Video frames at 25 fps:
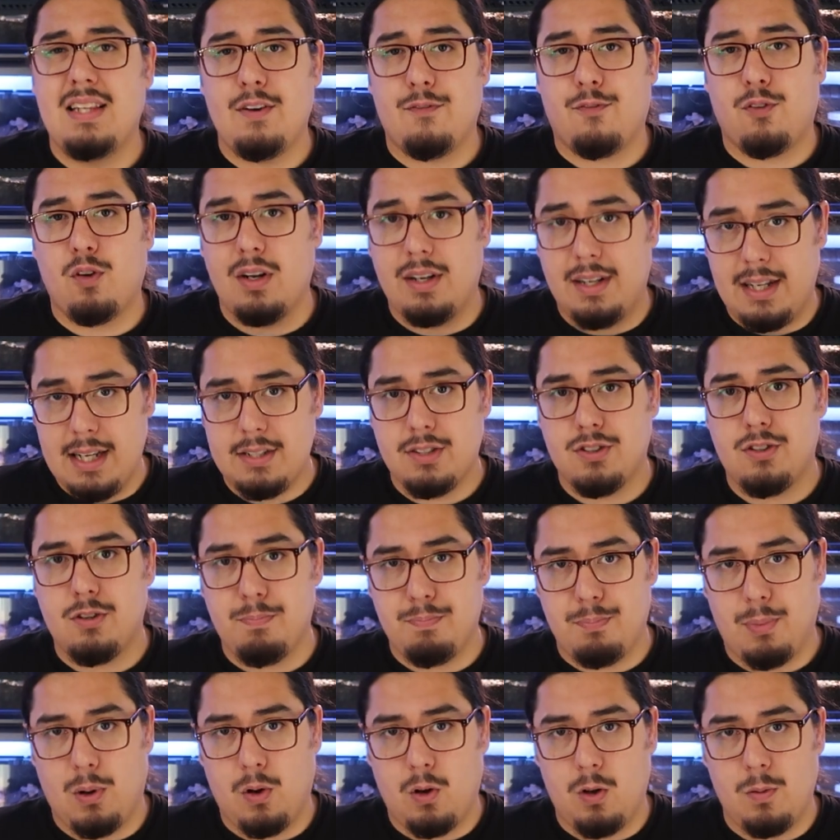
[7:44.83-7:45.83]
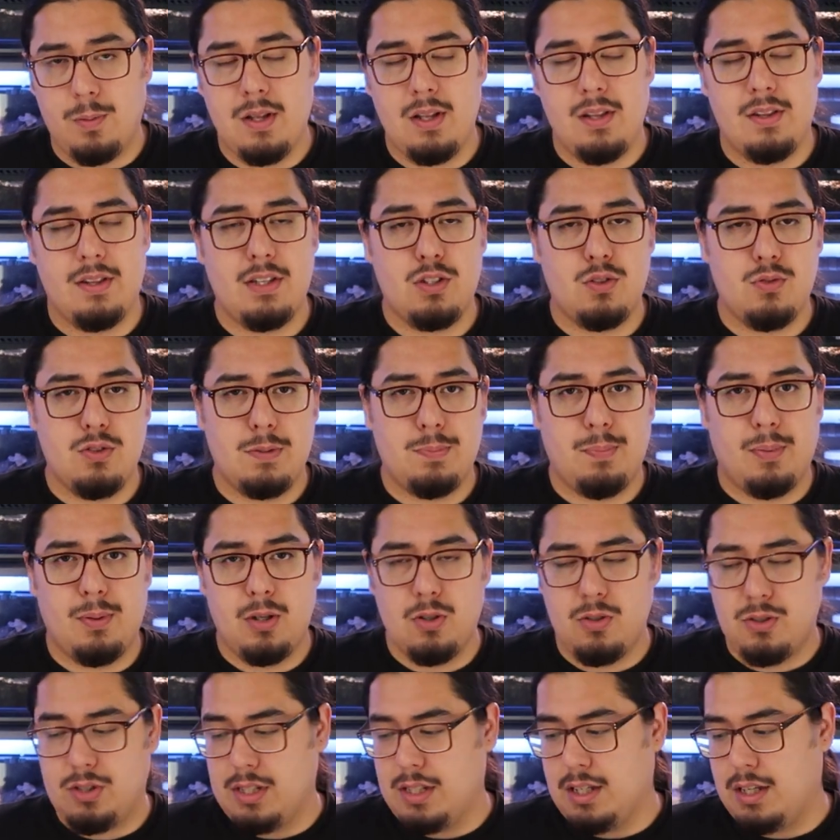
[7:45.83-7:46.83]
for a desert bulb, this was
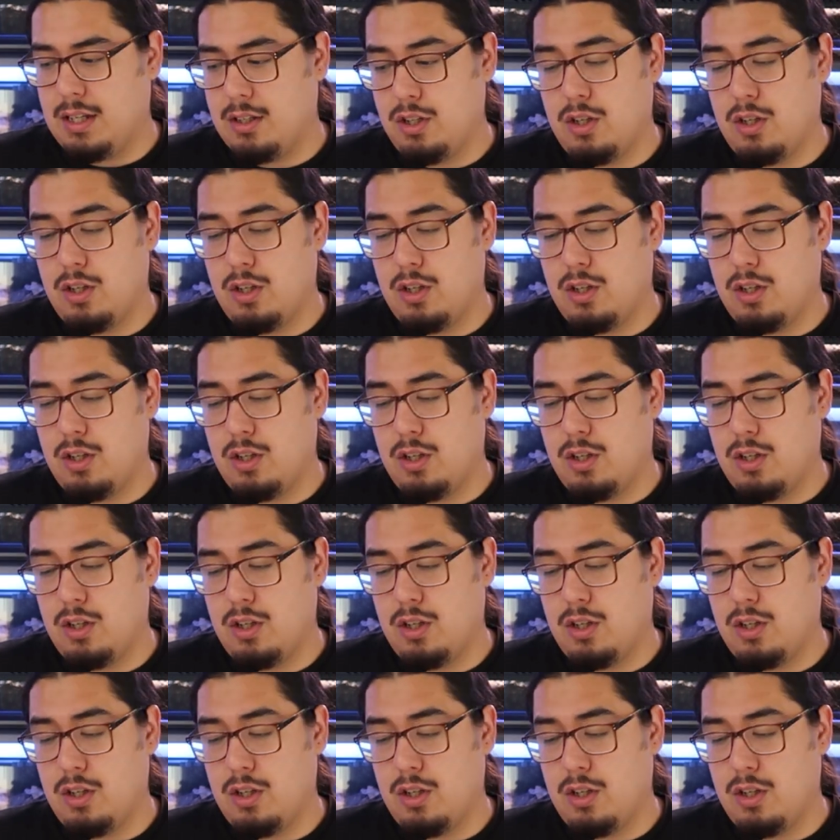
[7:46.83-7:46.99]
producing,